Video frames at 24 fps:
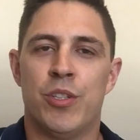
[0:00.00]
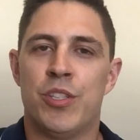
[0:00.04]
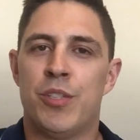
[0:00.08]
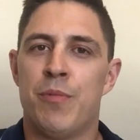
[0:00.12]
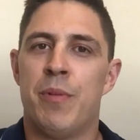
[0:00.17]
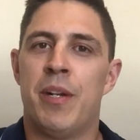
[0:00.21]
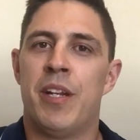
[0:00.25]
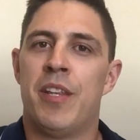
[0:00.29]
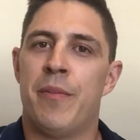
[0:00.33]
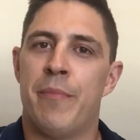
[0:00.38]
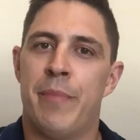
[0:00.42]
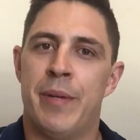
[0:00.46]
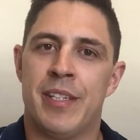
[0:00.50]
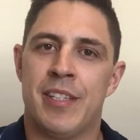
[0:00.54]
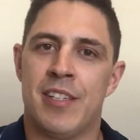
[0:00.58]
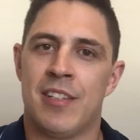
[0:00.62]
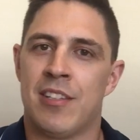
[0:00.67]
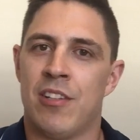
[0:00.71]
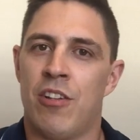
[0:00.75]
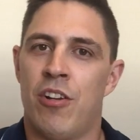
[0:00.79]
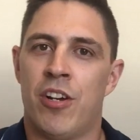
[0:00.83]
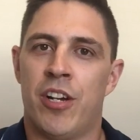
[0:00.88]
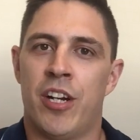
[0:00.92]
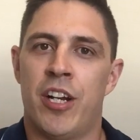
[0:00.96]
been in the
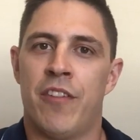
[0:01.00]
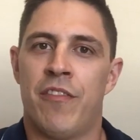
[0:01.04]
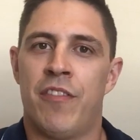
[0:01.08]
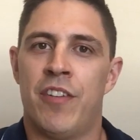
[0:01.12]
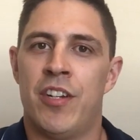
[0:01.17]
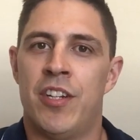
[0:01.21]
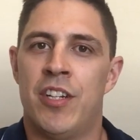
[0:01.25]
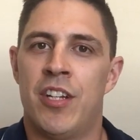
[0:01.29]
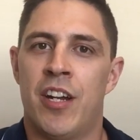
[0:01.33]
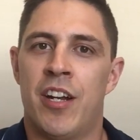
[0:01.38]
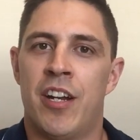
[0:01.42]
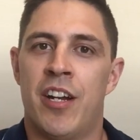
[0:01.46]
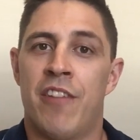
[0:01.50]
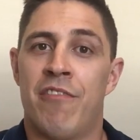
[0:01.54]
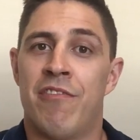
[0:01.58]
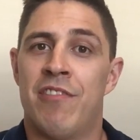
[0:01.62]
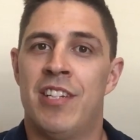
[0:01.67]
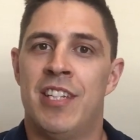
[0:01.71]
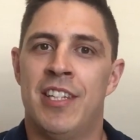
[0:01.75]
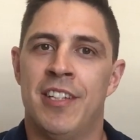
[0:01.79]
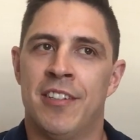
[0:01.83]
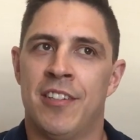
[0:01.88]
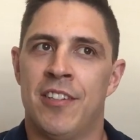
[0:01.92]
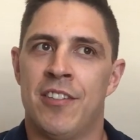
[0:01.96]
business long enough and done
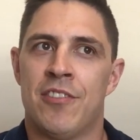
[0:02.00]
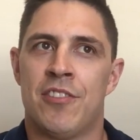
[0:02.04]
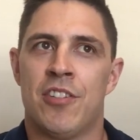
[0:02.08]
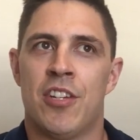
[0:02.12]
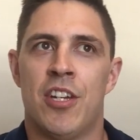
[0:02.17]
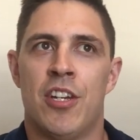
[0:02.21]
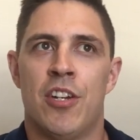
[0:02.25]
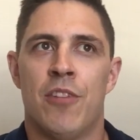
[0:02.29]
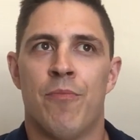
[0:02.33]
enough deals,